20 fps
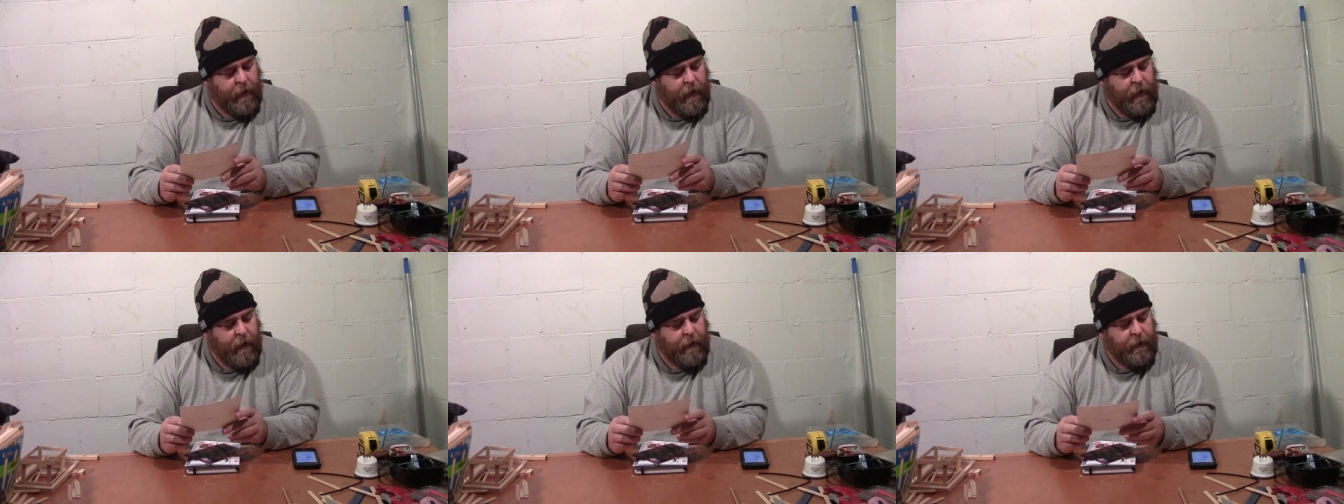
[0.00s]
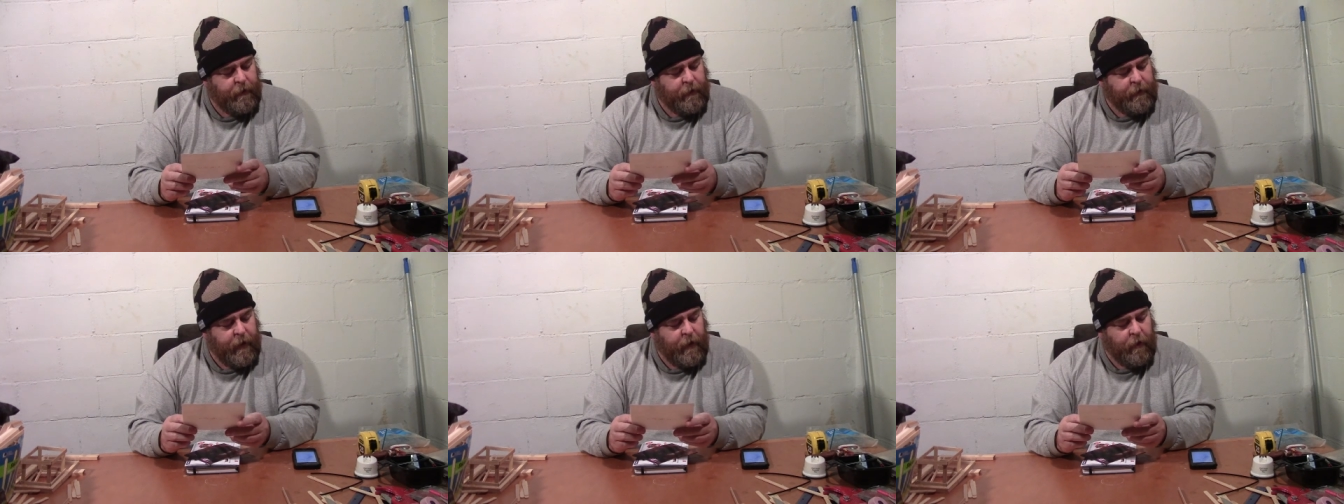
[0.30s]

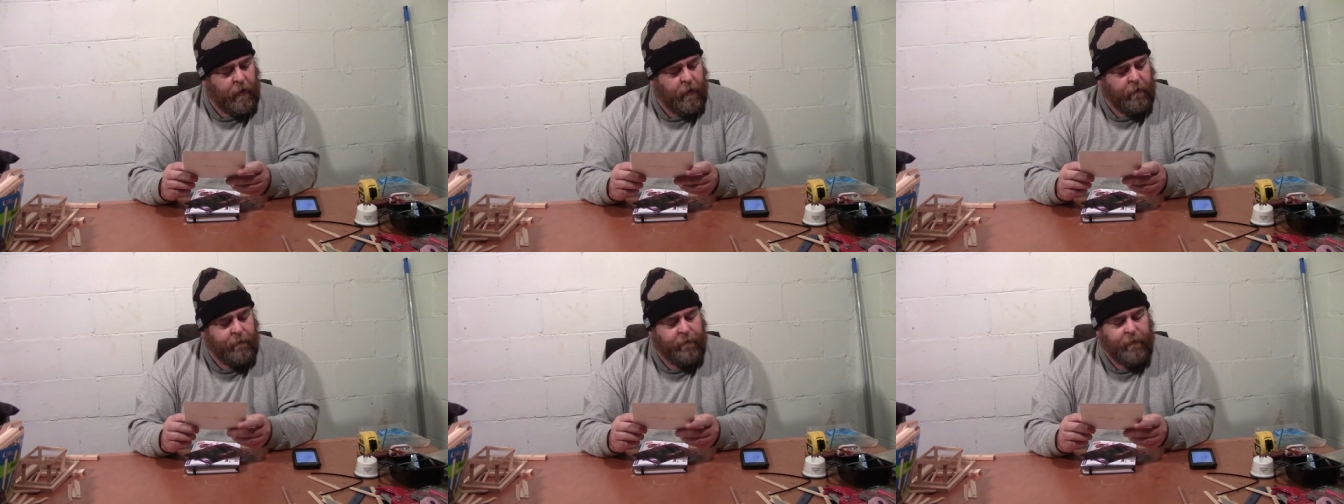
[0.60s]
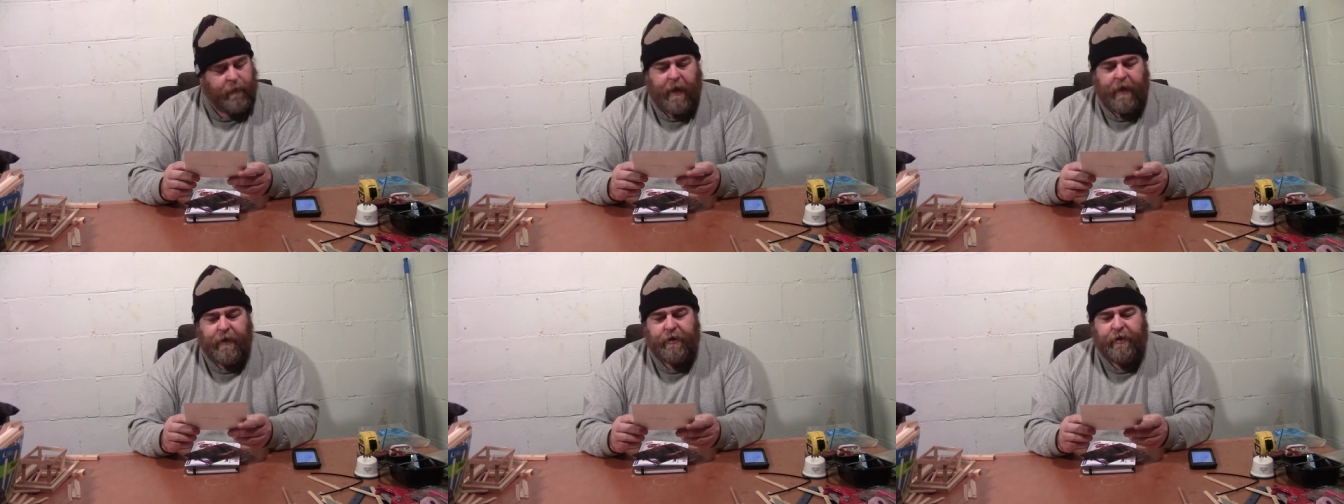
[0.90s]
uh, yellow
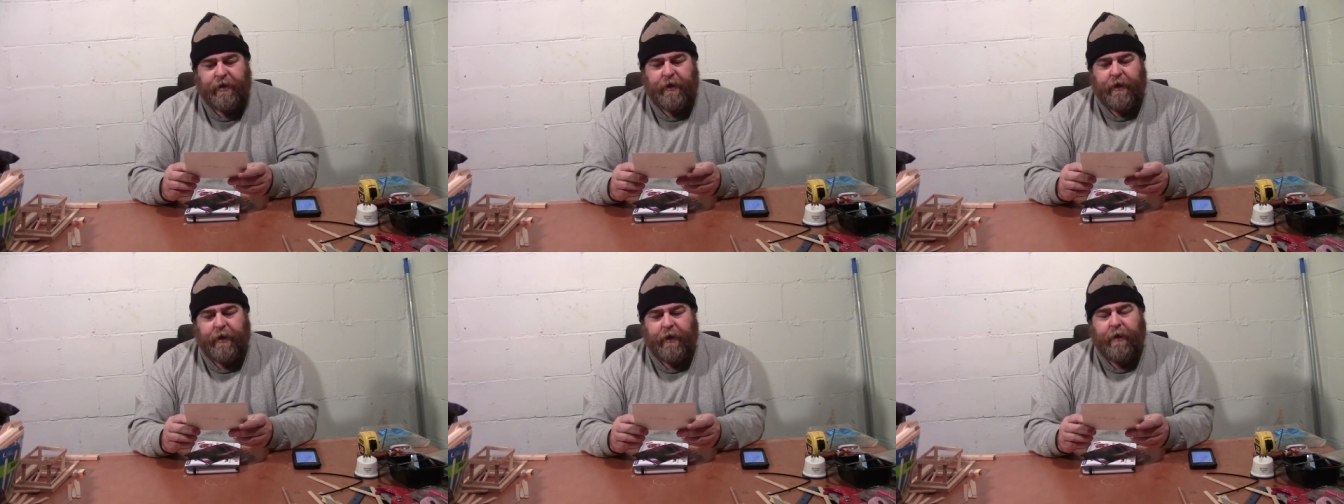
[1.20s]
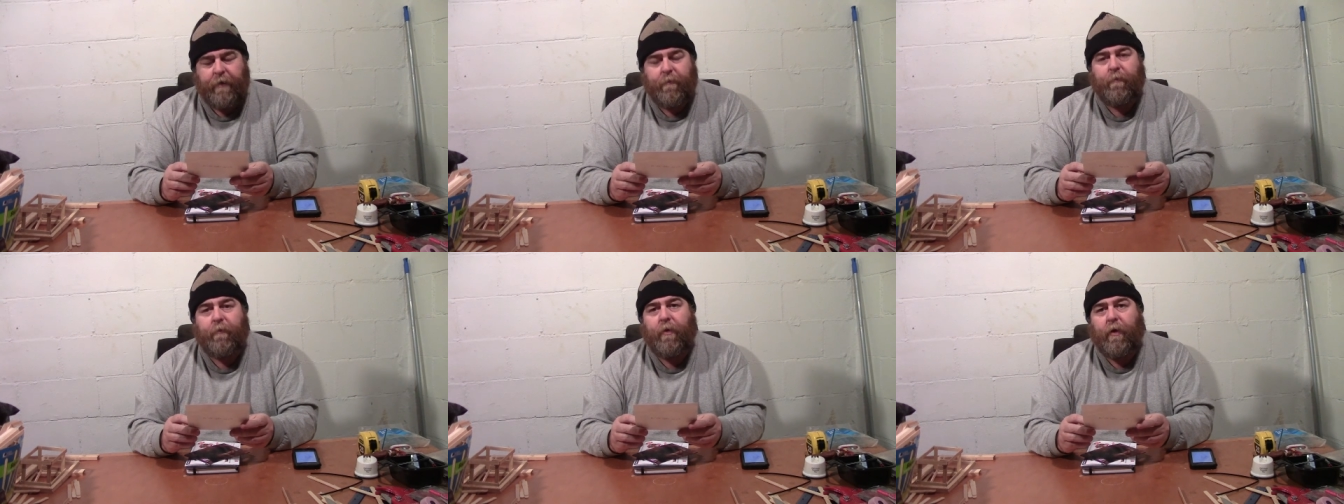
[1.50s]
flashy
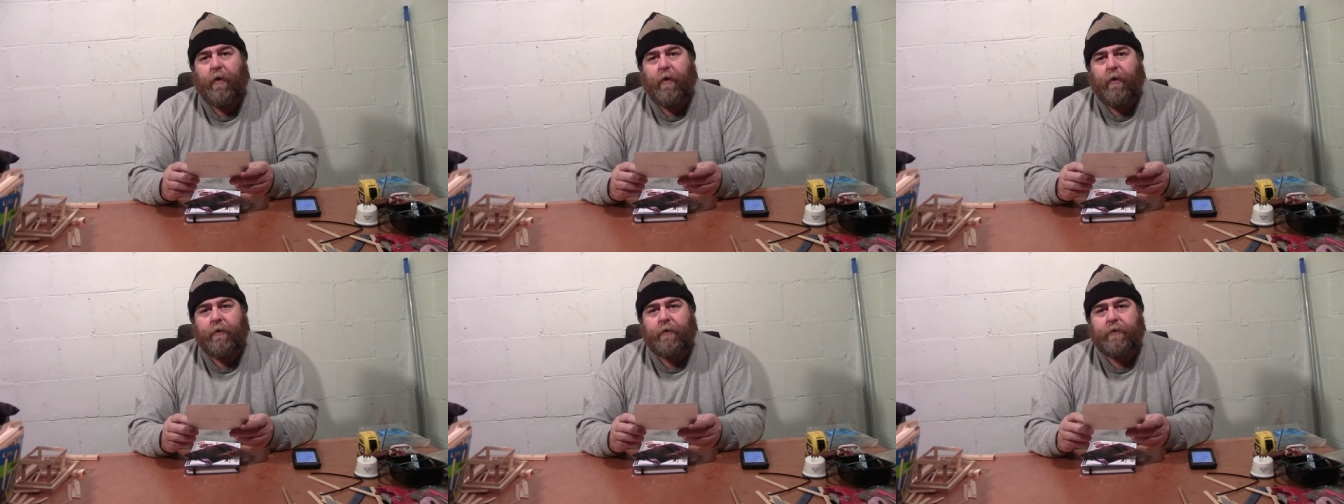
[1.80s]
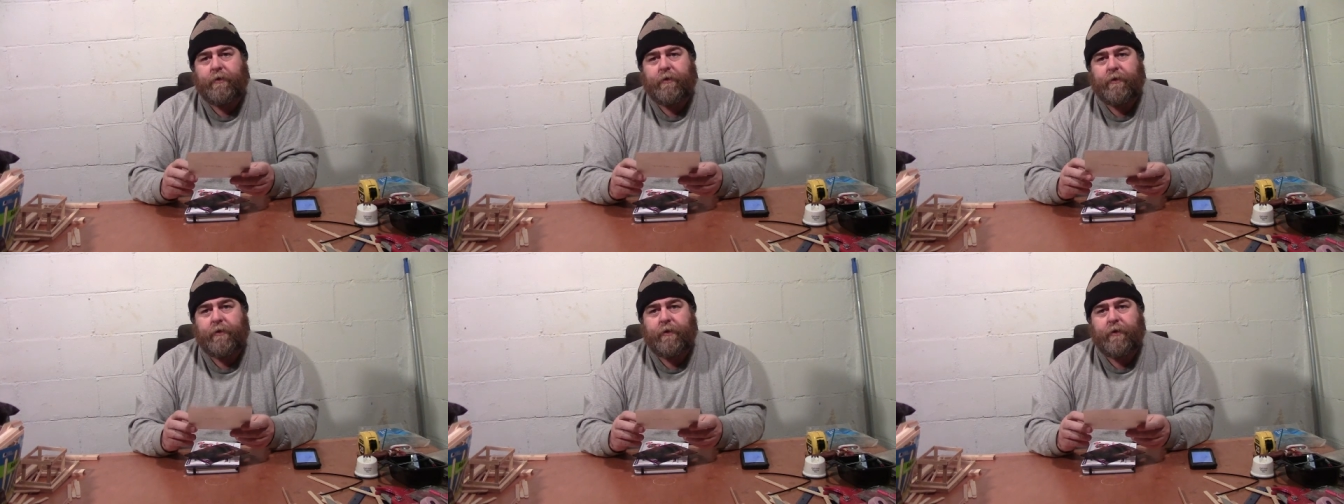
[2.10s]

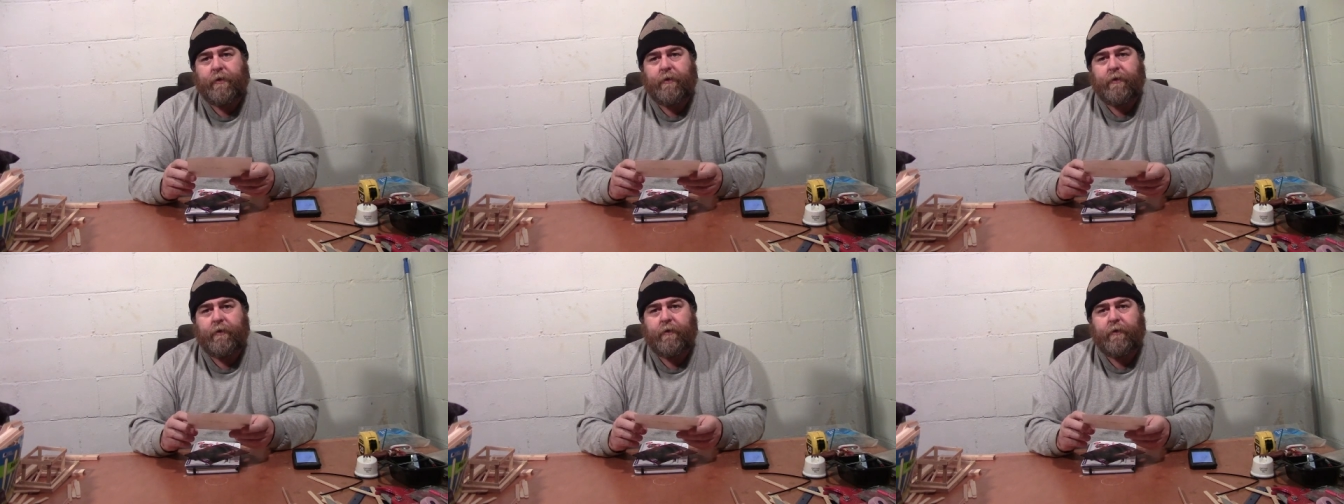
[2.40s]
impulse.